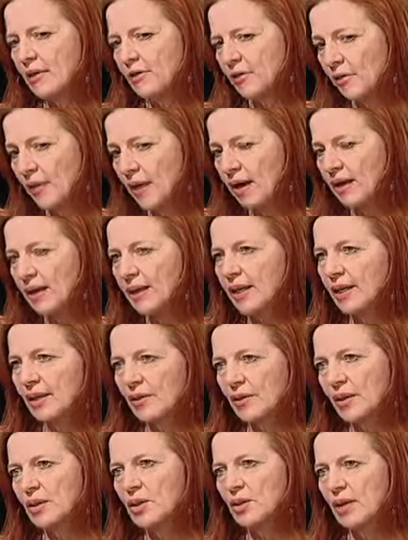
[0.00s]
finally, I
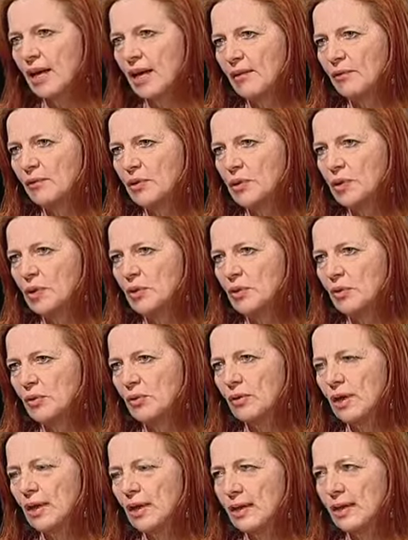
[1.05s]
think you have
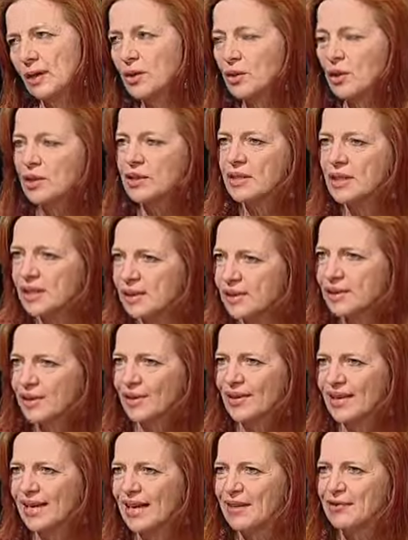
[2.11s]
to. You don't
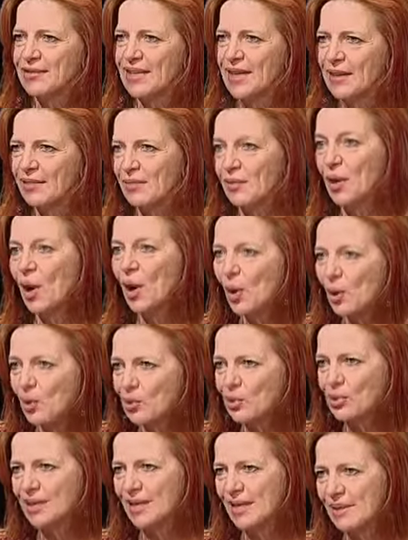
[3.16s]
necessarily have to have the
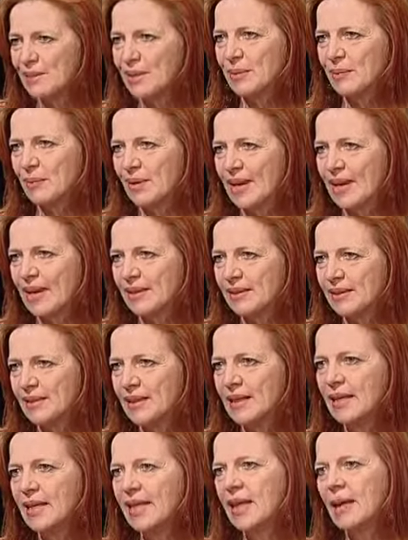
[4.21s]
whole team in place,
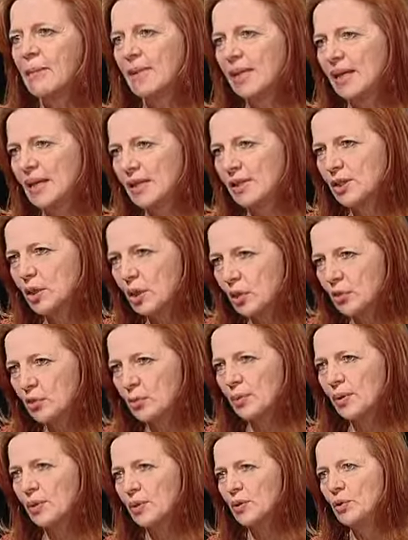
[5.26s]
but as an
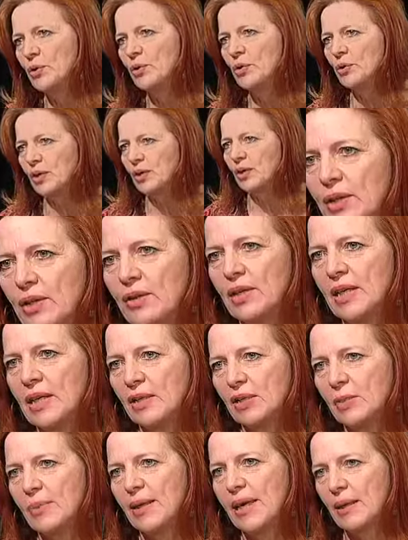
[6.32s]
entrepreneur, you
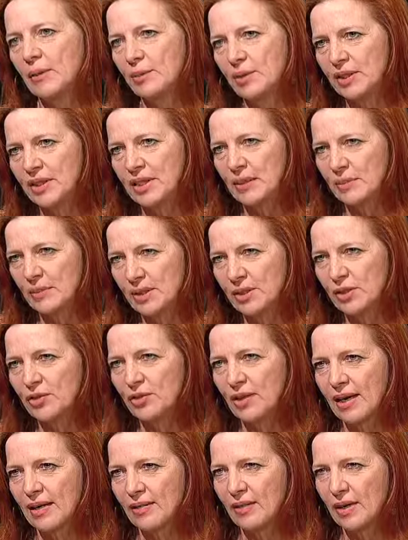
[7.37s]
need to be able to
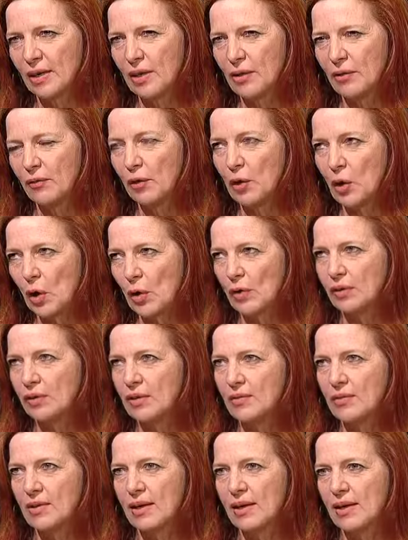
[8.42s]
demonstrate that you've
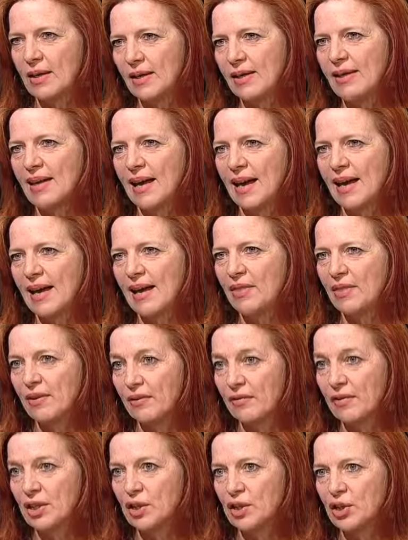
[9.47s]
got the
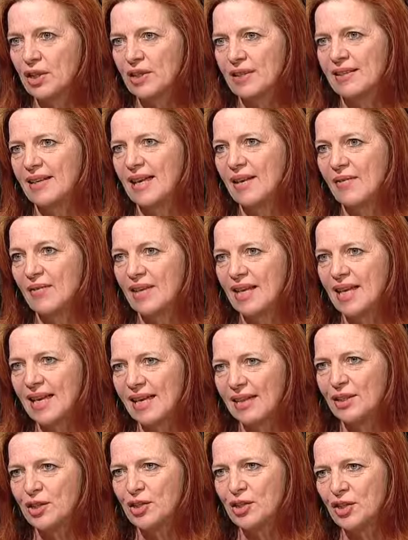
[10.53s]
vision and the
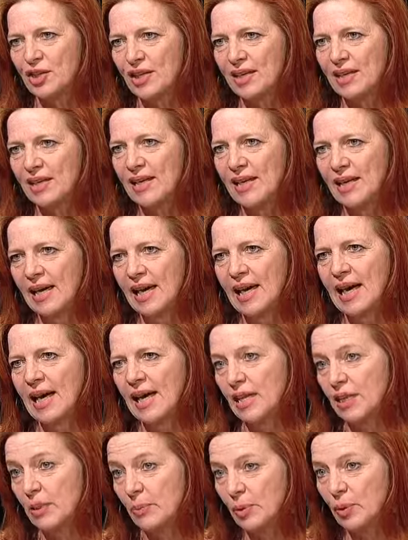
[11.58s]
energy
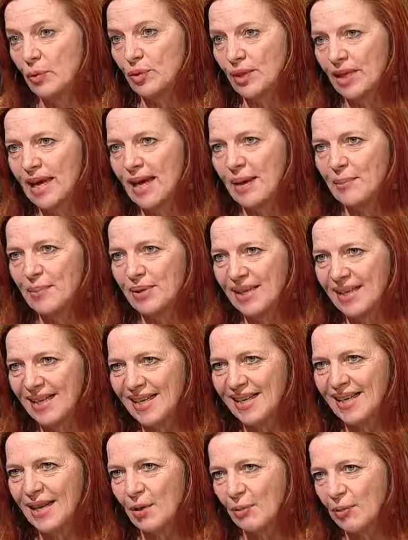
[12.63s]
to build a
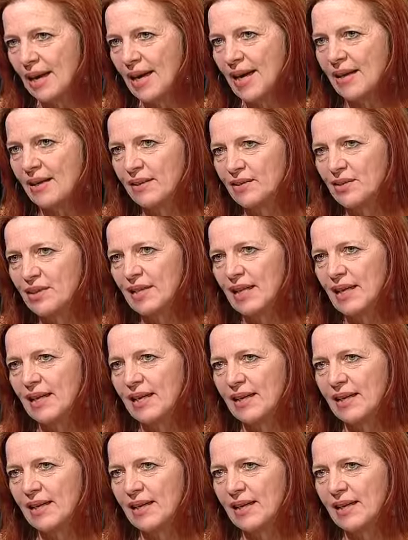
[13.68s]
company around